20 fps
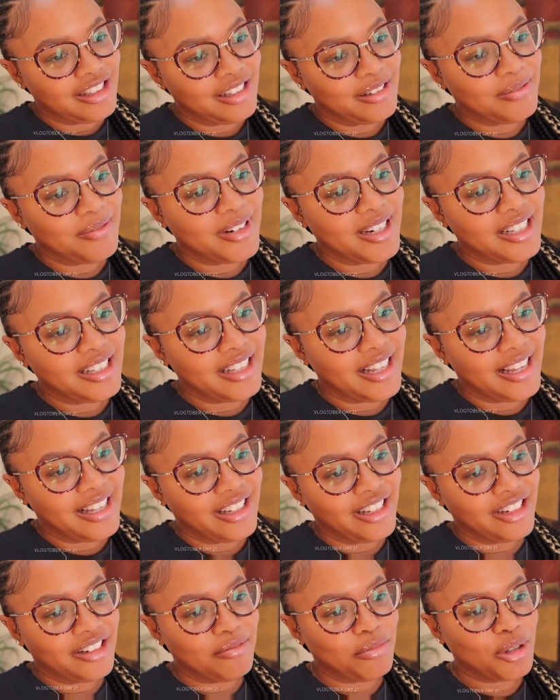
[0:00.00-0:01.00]
The one that
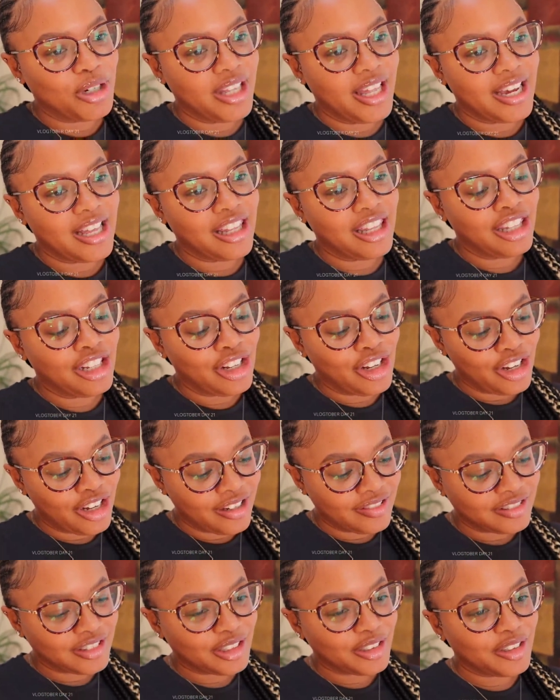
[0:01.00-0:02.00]
looked more like a
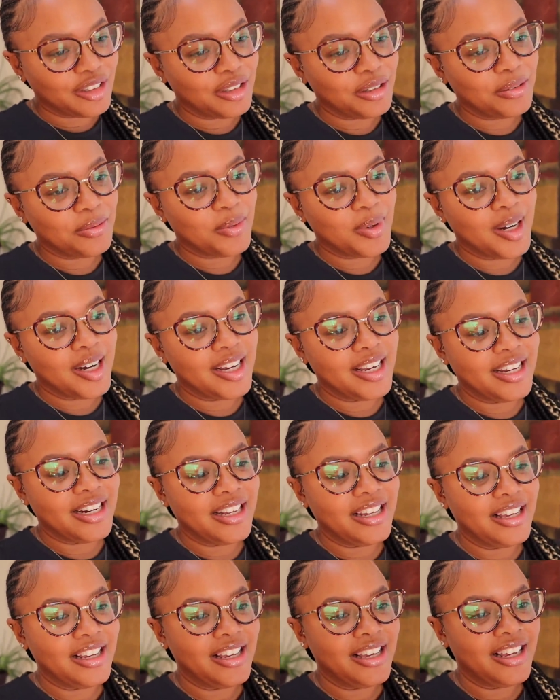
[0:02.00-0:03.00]
loft or the
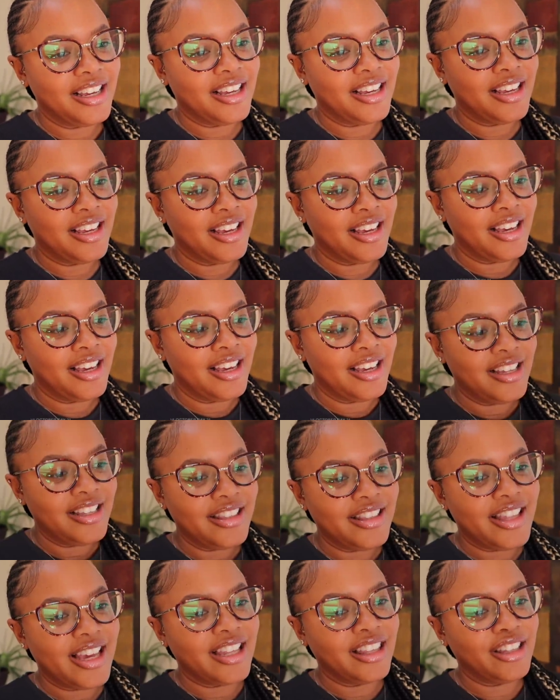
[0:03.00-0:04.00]
one
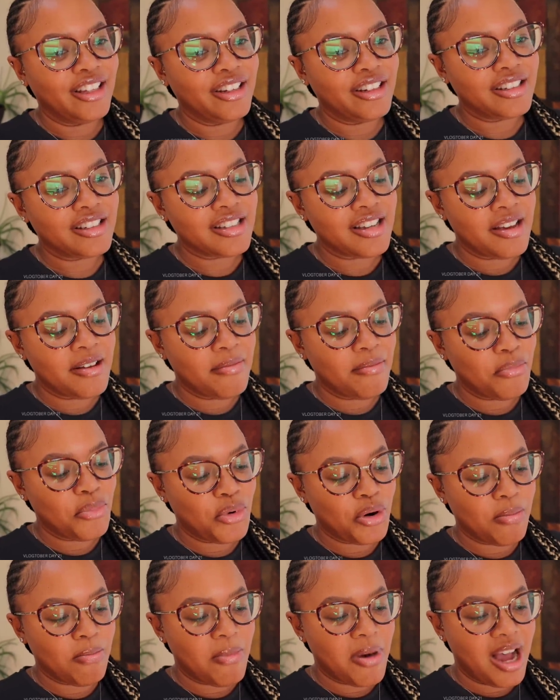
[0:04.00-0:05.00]
that looked
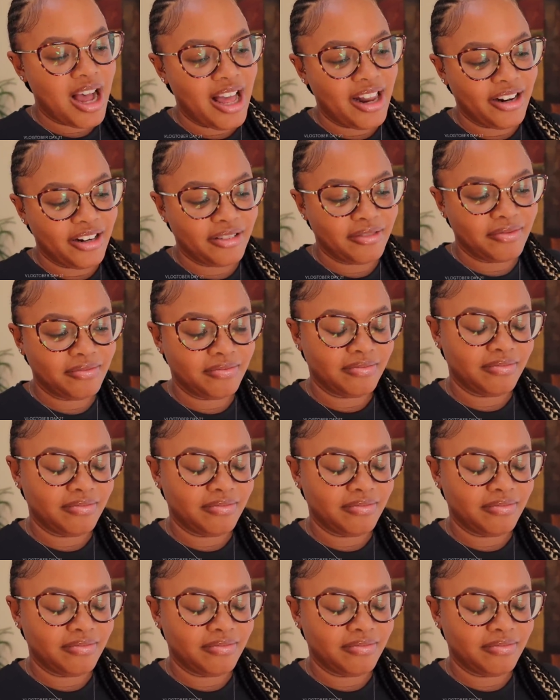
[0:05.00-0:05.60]
more modern?